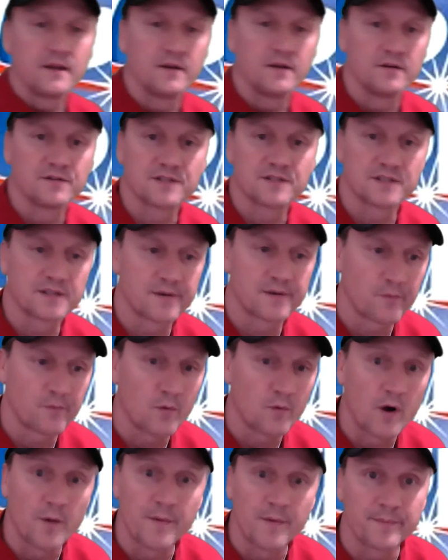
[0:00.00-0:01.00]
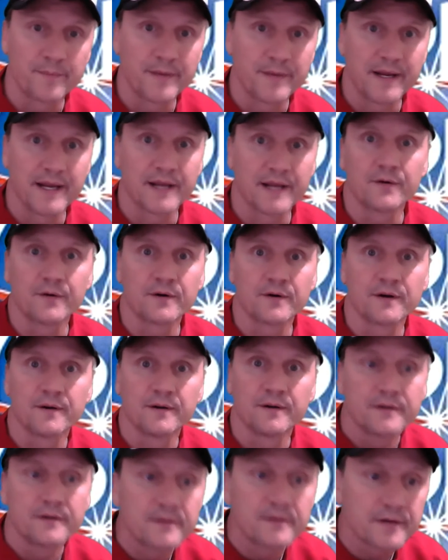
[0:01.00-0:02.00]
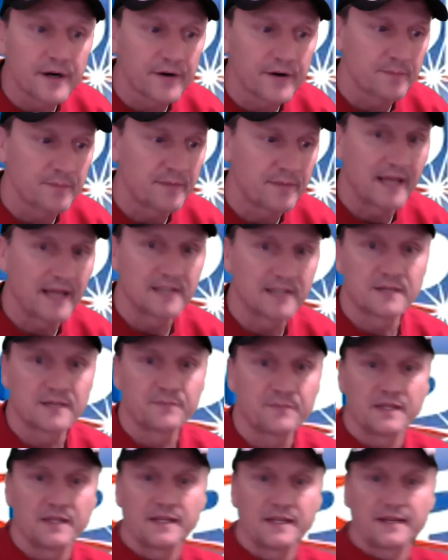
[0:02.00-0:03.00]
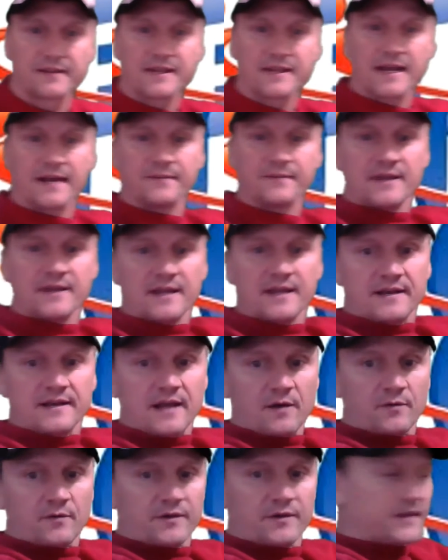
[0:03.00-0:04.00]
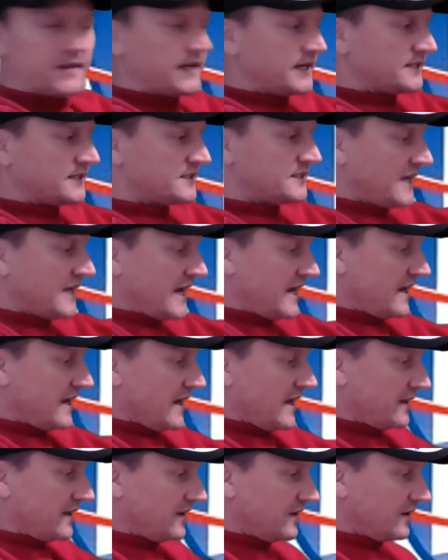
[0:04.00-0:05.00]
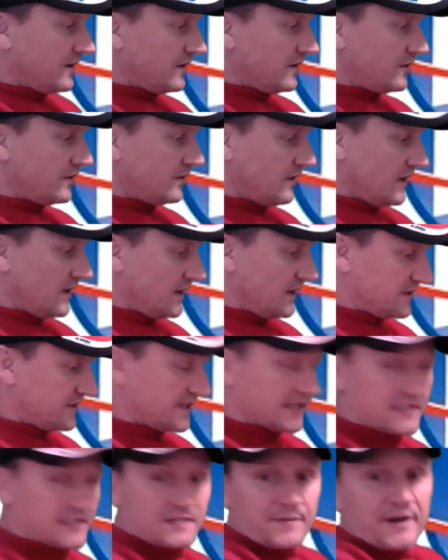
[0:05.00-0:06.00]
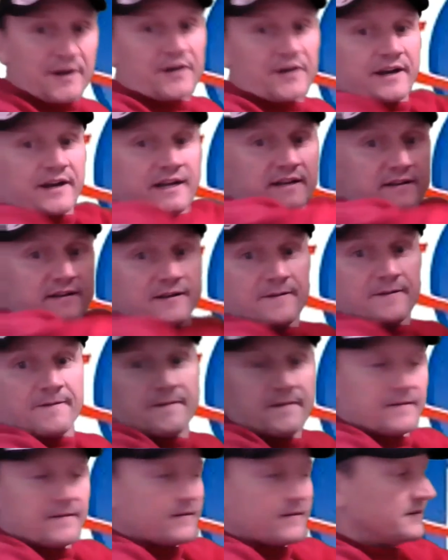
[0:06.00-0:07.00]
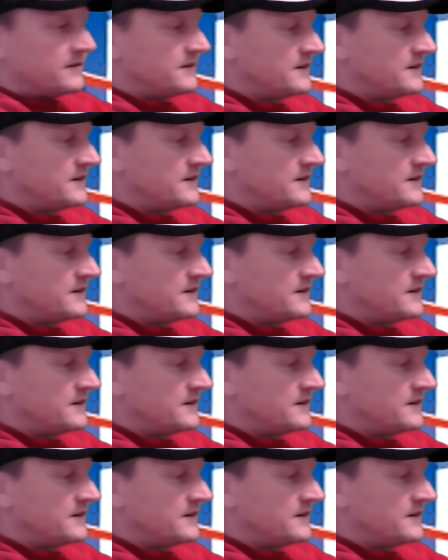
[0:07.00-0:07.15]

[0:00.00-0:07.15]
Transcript: use is a Walmart bag or a Target bag, something like that. Now with this, you get some air in it,